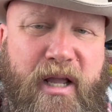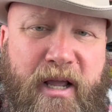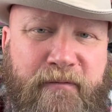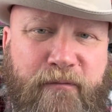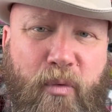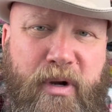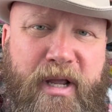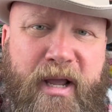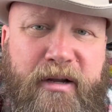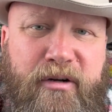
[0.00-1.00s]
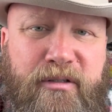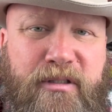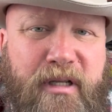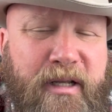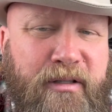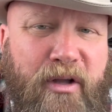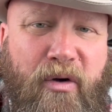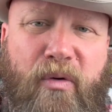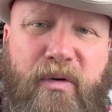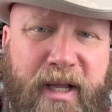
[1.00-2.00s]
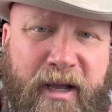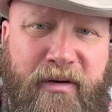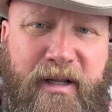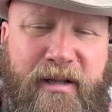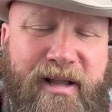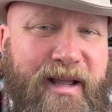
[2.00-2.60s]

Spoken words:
and 40 acres in the whole county.